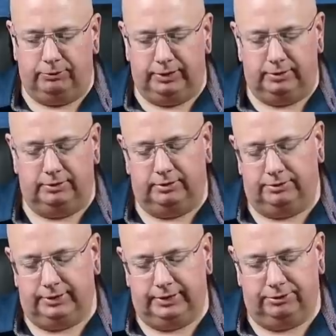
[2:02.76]
going to read a
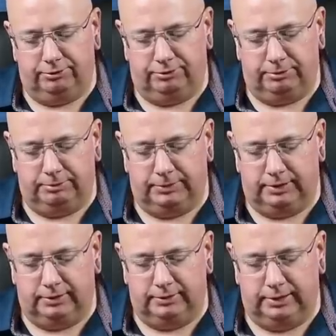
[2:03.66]
little thing here from
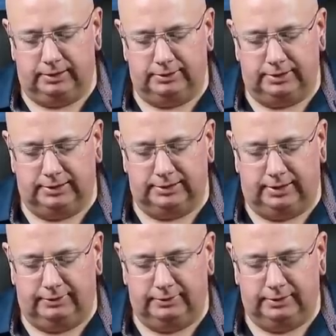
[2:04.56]
uh, Nikola
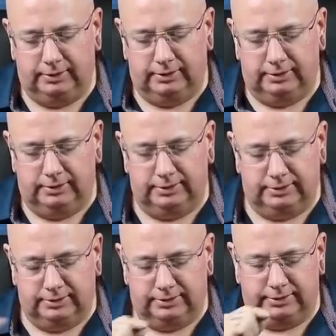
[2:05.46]
Tesla.
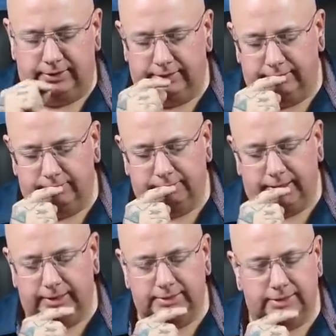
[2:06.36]
This is um,
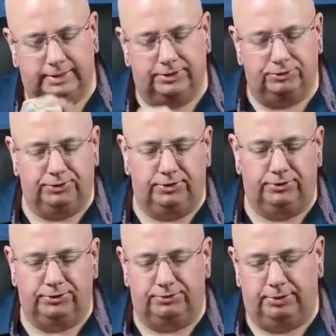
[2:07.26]
Einstein has for
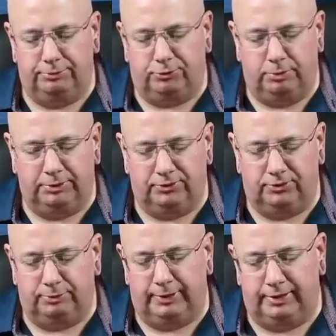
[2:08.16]
years developed
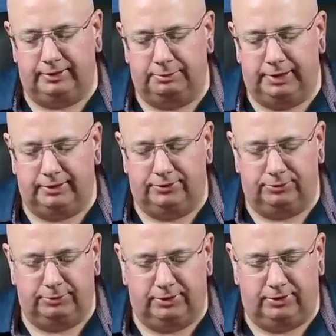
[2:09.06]
formulas explaining the
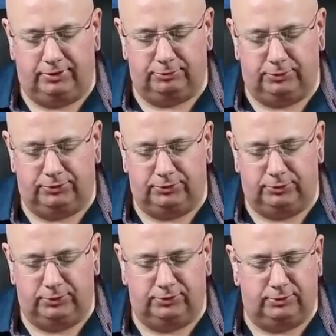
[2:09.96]
mechanism of the cosmos. In
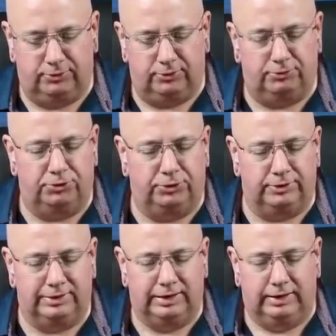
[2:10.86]
doing so, he's
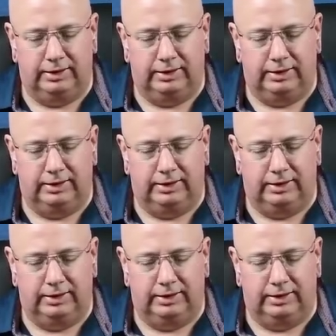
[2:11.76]
overlooked